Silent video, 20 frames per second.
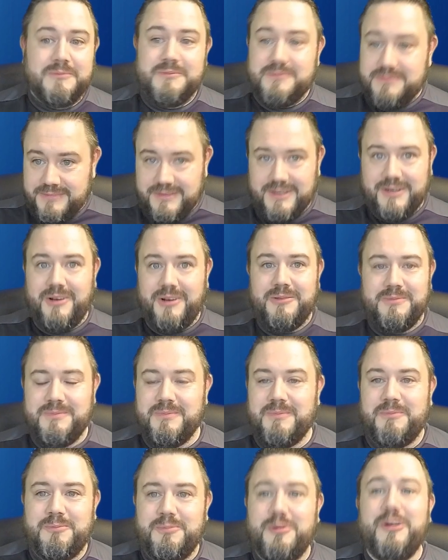you know,
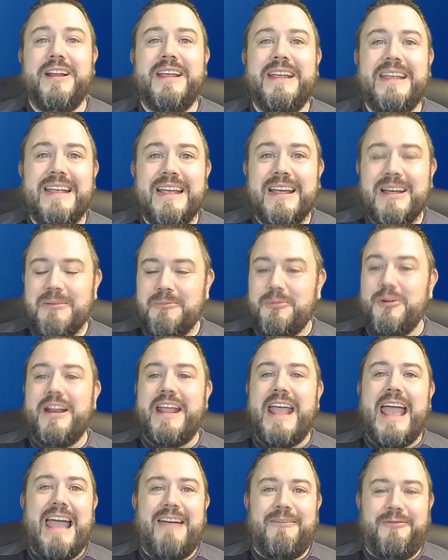pretty
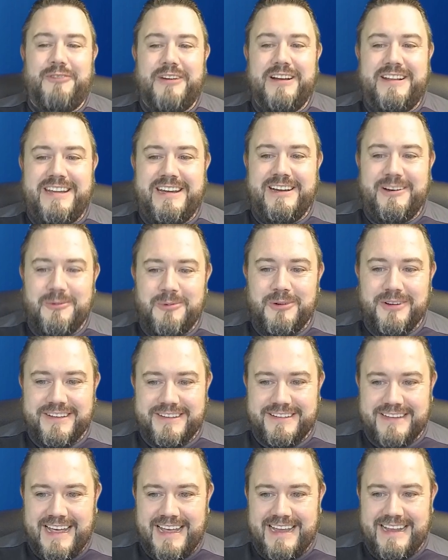average, you would
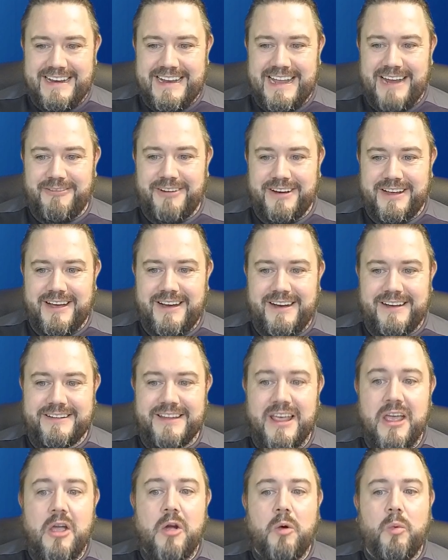say, in that regard.
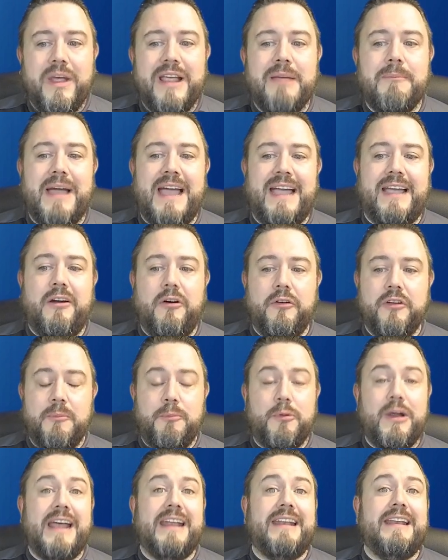Wingback Connor
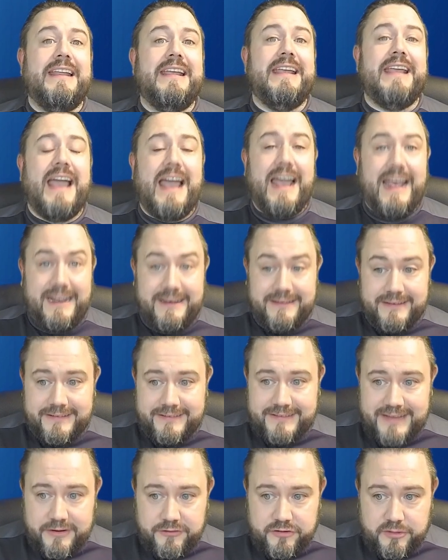Bradley and
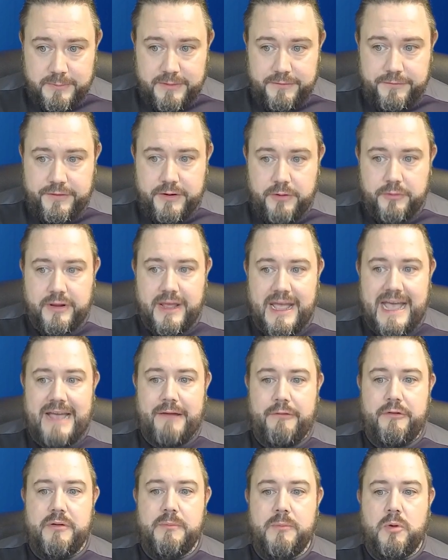centre midfielder
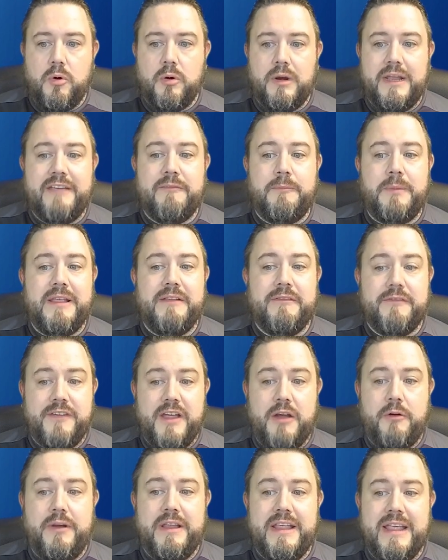Aaron Morley have been
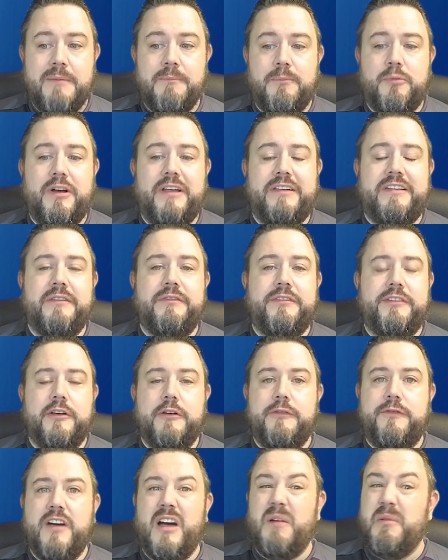very impressive
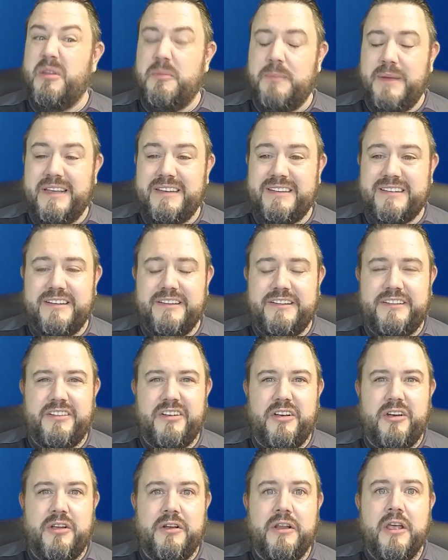so far, but the biggest
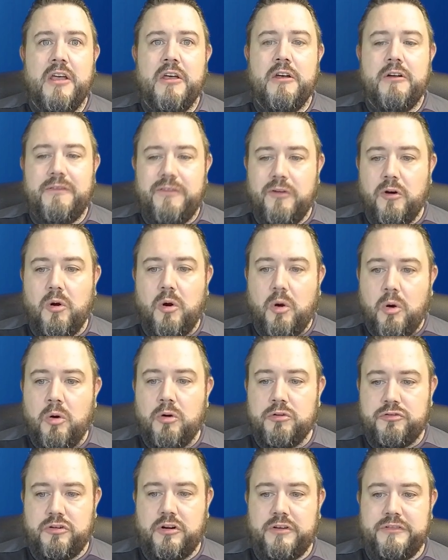concern for
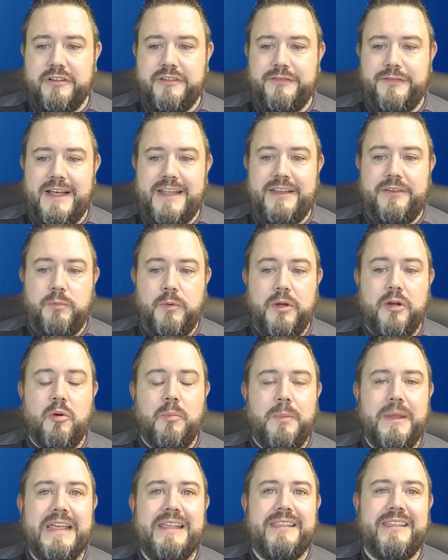all Trotters fans will
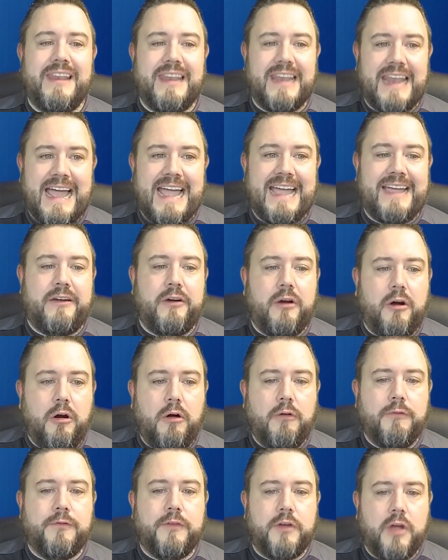be the lack
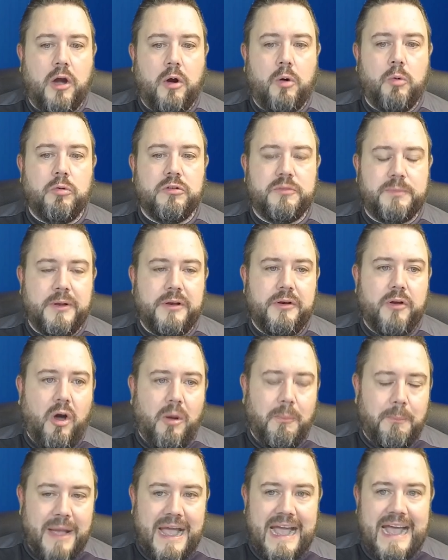of goals. But
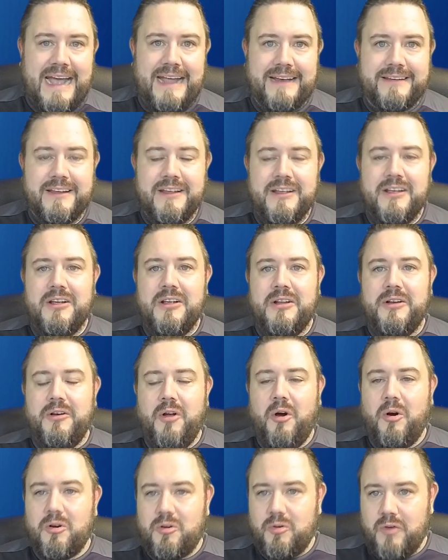not bad,
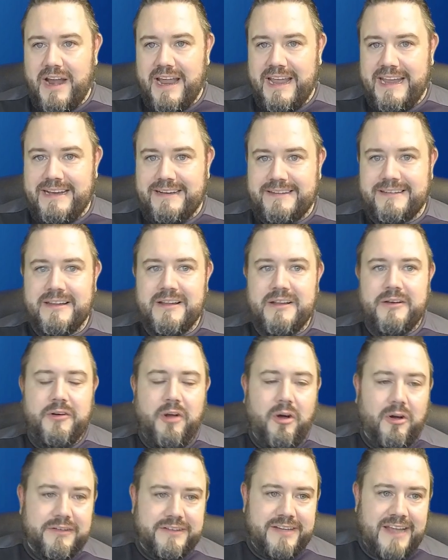not great,
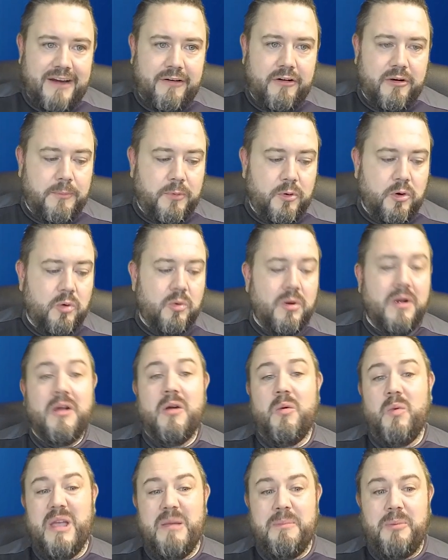not terrible.
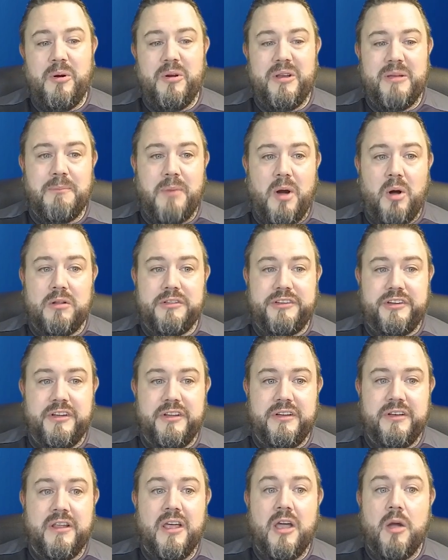We're putting
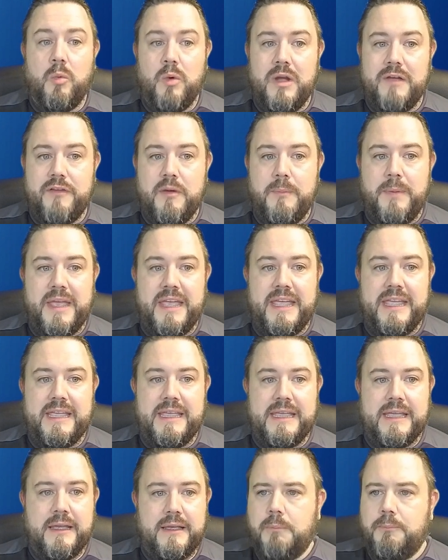Bolton with a
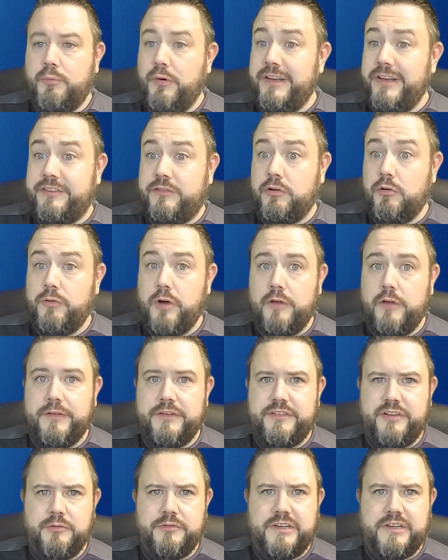B. Bristol
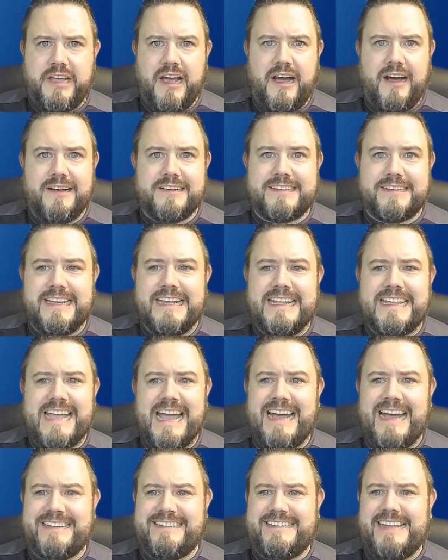Rovers, those ghastly
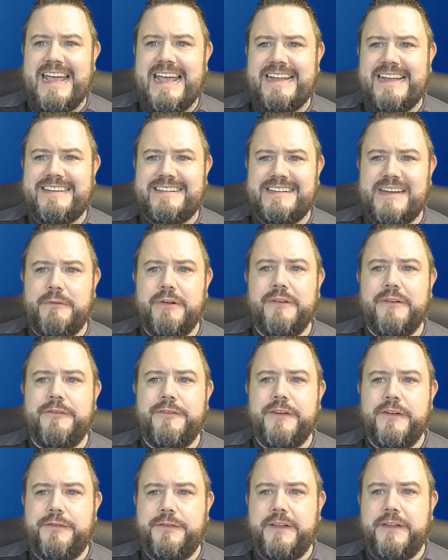gas heads, they're in
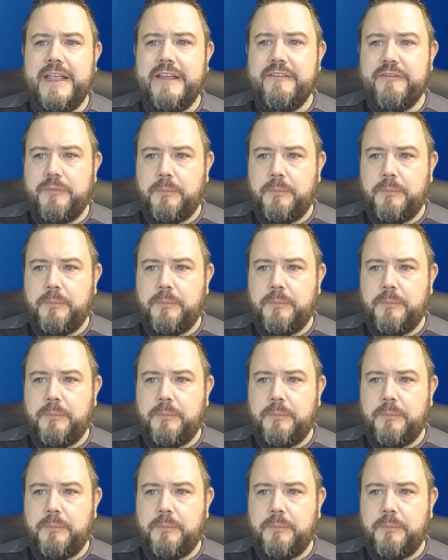15th